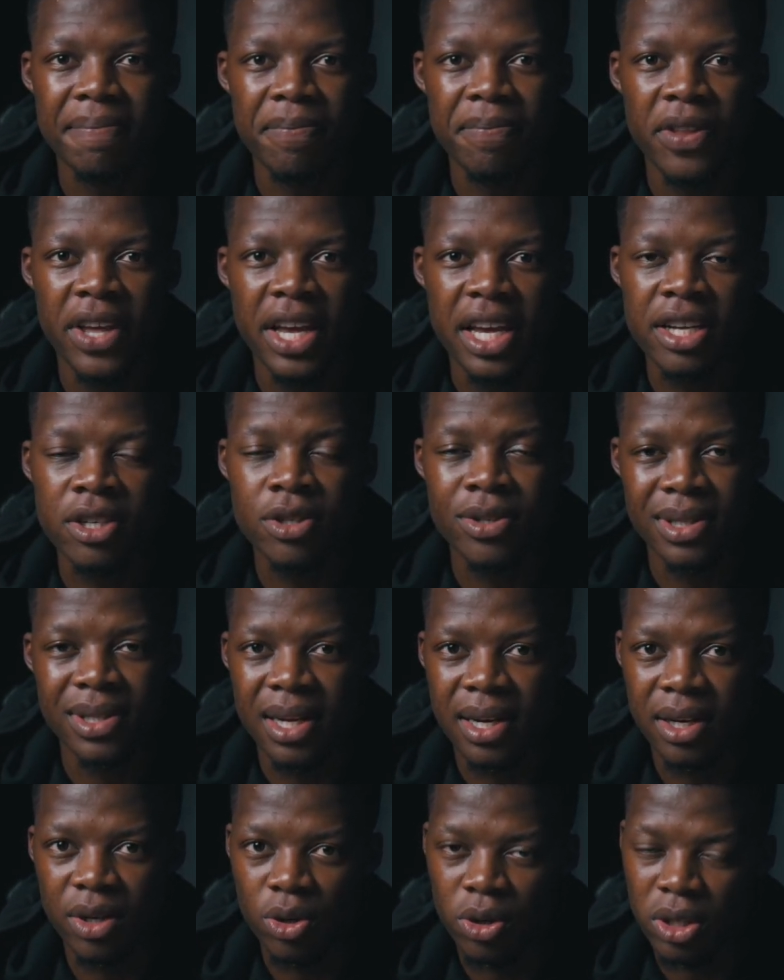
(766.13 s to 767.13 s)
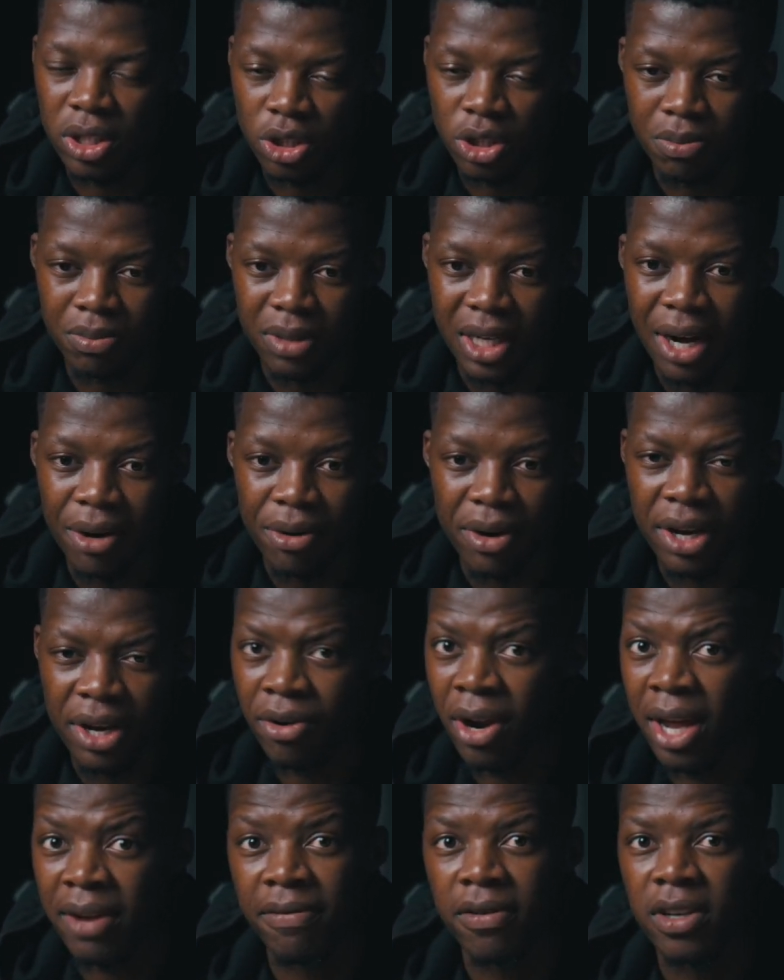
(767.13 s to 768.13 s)
they're interested in Kulisho Mdau, and
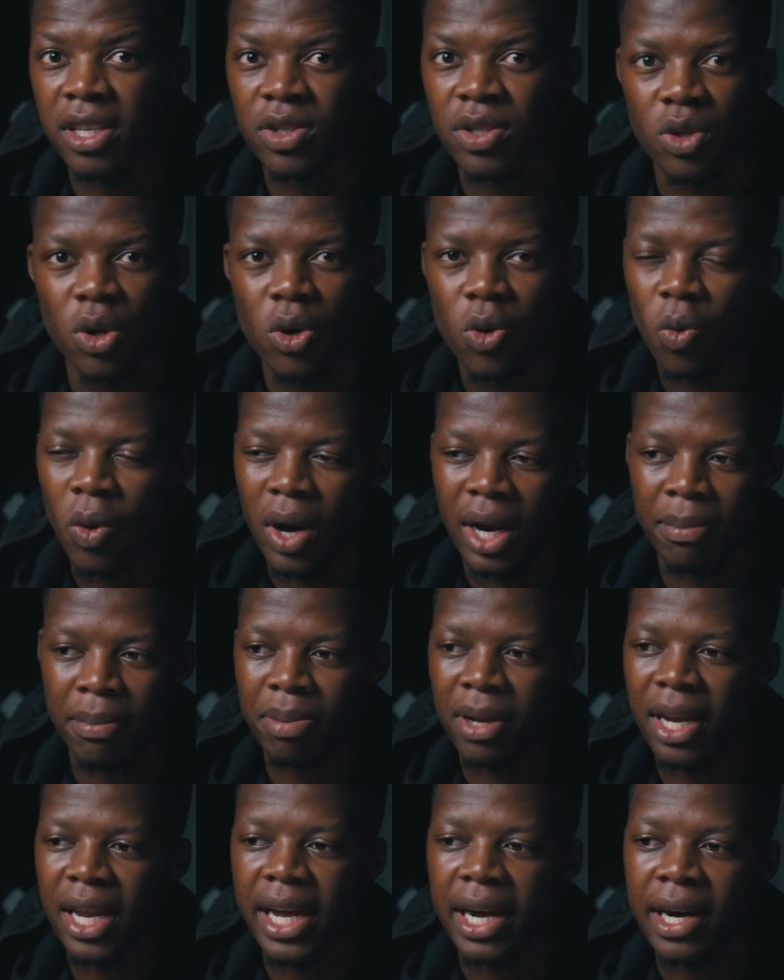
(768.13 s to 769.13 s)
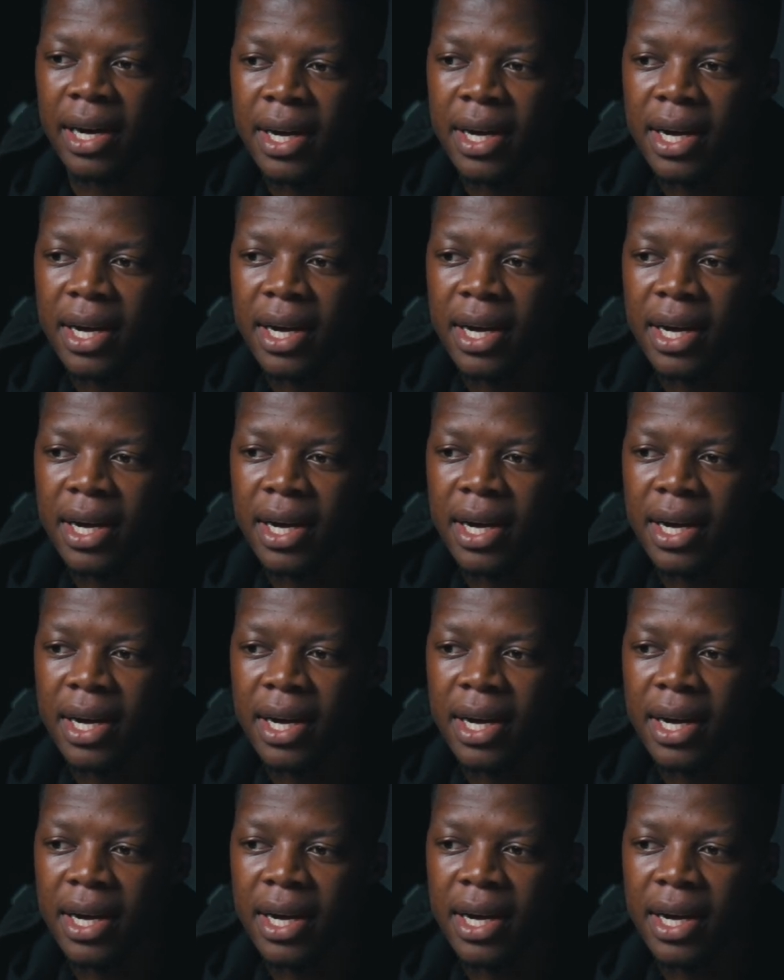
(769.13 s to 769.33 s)
rightfully so. What a player.